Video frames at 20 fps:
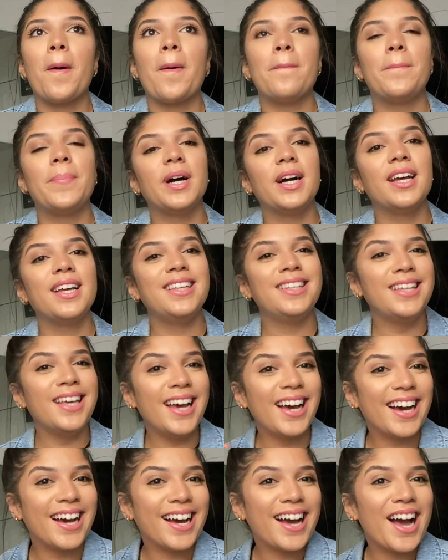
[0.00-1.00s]
But
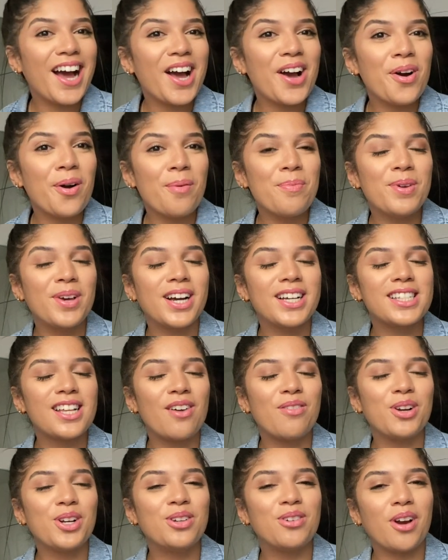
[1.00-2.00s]
yeah, I hope you guys
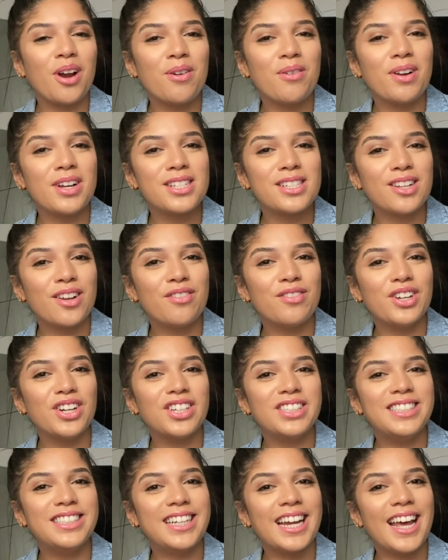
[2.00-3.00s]
have a great rest of your
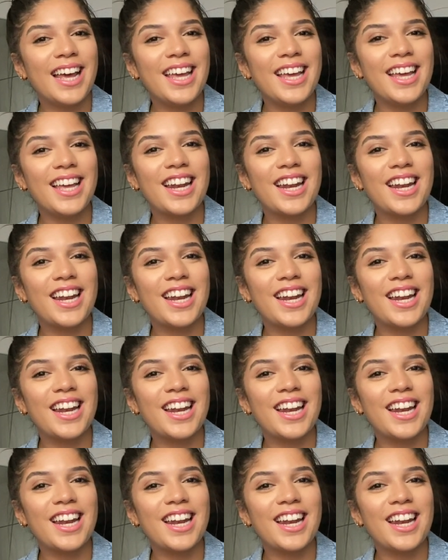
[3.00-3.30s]
day,